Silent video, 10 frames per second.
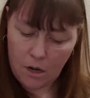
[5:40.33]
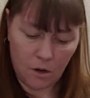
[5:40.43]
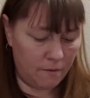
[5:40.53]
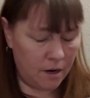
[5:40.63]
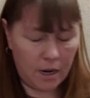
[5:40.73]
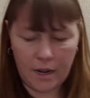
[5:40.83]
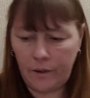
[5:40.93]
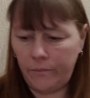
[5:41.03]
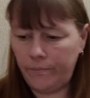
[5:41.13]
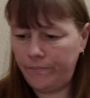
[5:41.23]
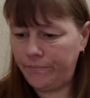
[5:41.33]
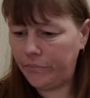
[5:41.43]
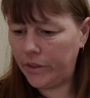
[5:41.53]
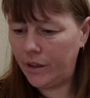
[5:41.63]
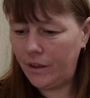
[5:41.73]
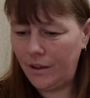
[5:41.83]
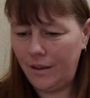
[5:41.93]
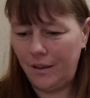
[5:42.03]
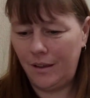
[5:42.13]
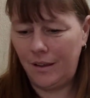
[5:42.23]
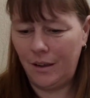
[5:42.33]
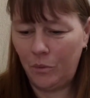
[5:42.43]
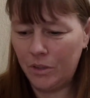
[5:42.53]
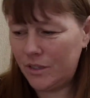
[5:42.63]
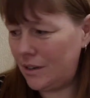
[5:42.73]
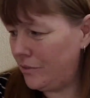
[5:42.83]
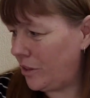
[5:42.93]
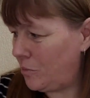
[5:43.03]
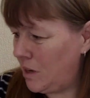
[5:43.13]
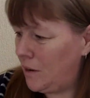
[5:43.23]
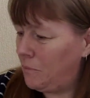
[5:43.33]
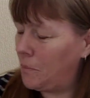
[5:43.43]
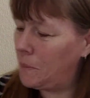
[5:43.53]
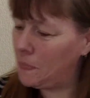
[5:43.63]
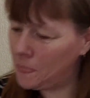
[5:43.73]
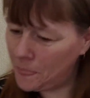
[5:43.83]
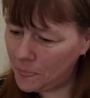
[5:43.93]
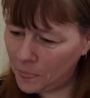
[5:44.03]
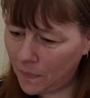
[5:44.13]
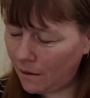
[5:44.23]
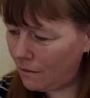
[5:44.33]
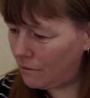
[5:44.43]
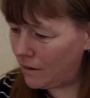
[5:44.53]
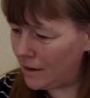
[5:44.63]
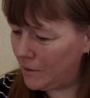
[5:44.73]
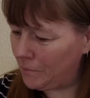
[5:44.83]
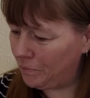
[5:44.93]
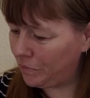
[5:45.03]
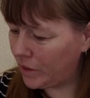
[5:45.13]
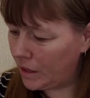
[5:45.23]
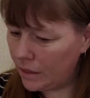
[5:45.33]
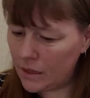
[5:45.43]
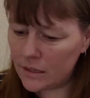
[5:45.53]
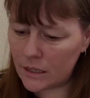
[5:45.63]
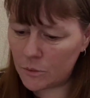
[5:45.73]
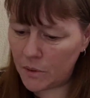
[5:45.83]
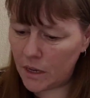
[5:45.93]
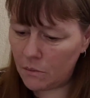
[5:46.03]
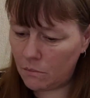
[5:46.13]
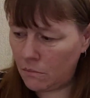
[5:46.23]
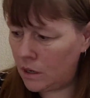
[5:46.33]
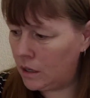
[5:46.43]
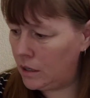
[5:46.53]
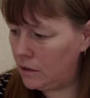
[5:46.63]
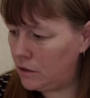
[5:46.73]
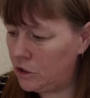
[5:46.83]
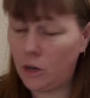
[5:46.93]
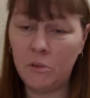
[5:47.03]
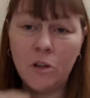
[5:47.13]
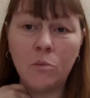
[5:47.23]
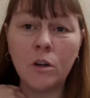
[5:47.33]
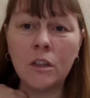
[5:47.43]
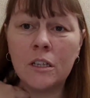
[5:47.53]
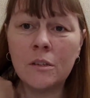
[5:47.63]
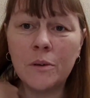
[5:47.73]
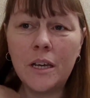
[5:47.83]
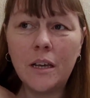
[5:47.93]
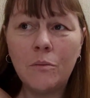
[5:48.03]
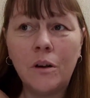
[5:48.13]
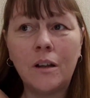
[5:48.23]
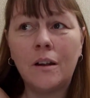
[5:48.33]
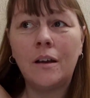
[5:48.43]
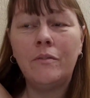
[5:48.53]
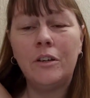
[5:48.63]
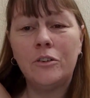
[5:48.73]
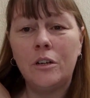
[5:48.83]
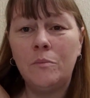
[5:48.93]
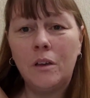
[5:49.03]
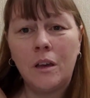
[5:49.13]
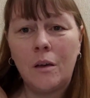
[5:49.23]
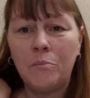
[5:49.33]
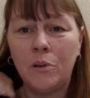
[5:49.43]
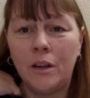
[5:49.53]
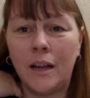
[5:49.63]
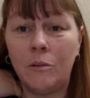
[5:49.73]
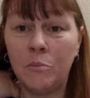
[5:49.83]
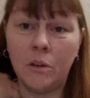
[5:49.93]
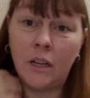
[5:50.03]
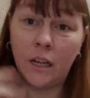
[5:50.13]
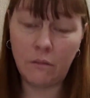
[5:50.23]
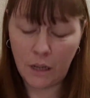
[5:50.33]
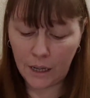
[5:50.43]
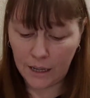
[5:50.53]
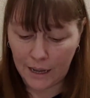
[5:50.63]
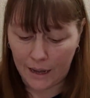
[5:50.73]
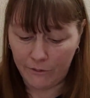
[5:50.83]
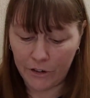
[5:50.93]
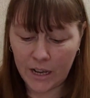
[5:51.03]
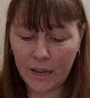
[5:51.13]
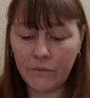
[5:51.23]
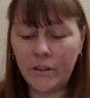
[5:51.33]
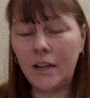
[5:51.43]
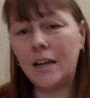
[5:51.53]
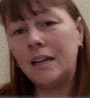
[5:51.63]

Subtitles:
Not right now. One's enough at the minute. Right. This has been my dominant one this week. One that I've literally kept pulling out every evening.